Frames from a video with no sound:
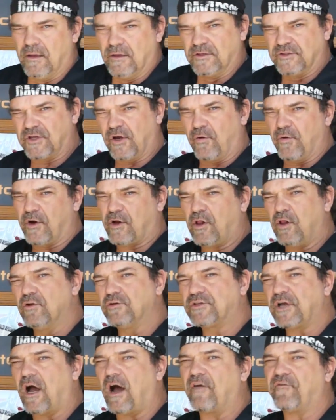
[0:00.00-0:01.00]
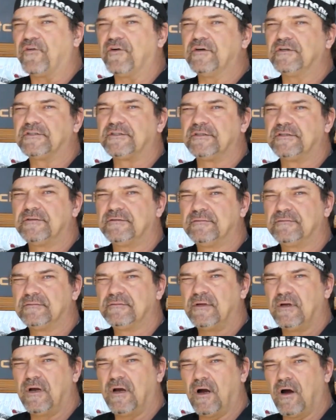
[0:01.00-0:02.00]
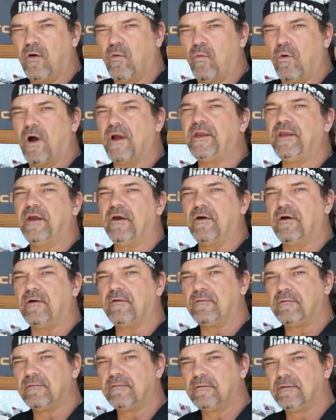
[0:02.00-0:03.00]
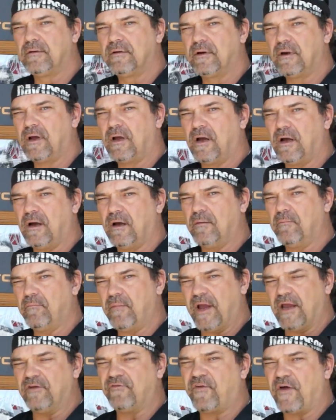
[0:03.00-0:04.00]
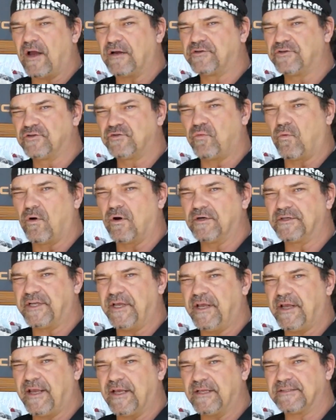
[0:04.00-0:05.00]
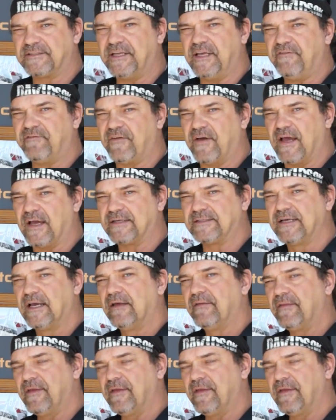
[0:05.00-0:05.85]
So Rekluse offers a 1-year manufacturer's warranty against defects.